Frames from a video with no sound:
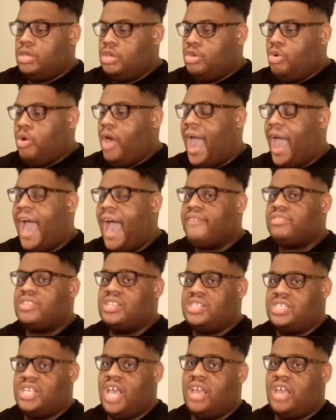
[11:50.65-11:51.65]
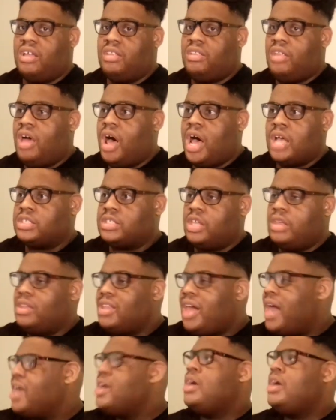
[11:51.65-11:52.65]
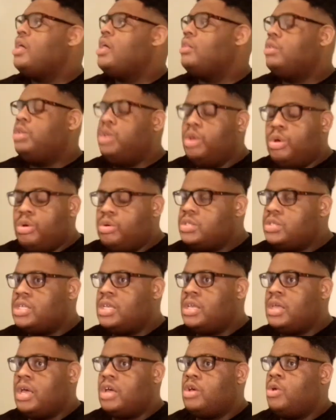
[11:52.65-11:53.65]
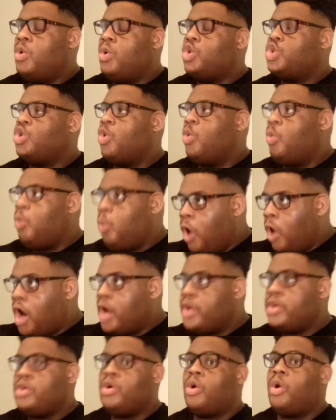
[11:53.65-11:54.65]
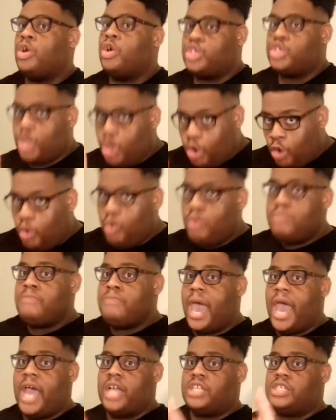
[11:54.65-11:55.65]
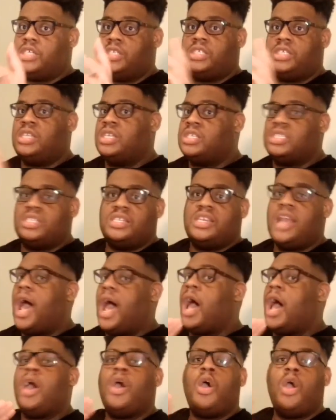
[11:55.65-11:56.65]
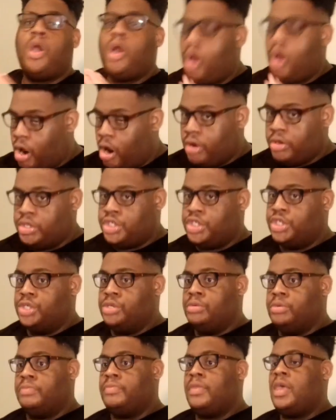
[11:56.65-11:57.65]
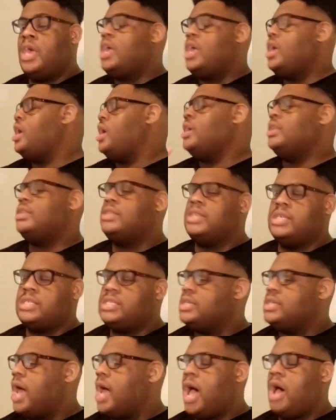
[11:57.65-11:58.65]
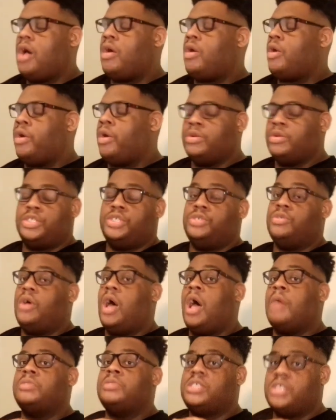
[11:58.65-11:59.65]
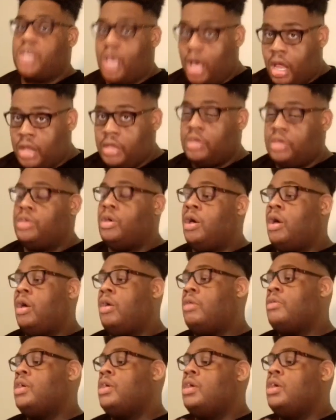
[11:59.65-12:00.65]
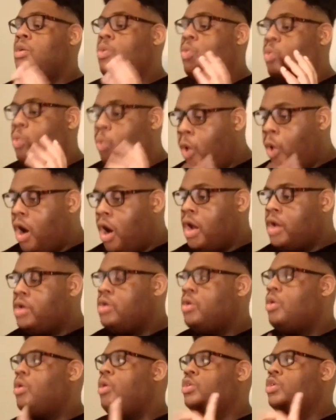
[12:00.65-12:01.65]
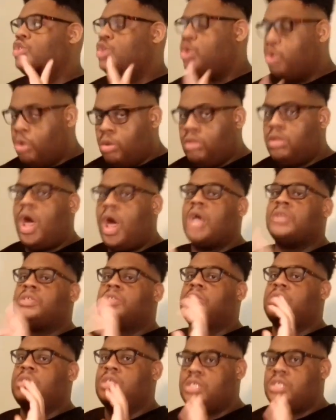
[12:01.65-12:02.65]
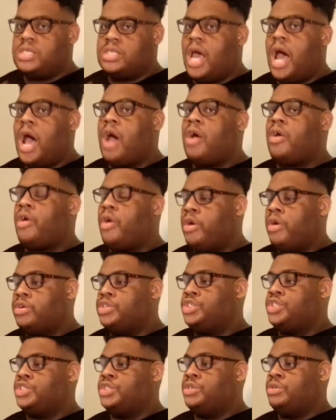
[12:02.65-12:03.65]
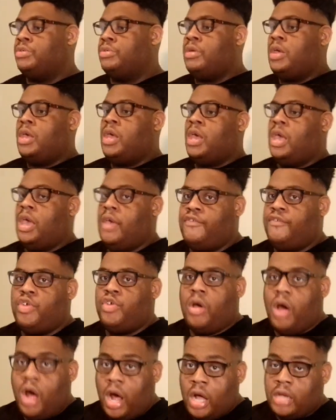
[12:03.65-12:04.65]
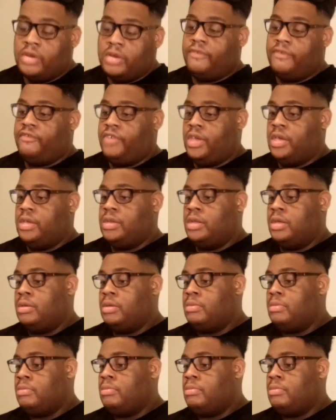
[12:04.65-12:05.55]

You have to take a loss. Losing to 1 or 2 matches does not hurt you. It does not hurt you. I'm telling y'all. 1 or 2 losses does not hurt you if you're undefeated.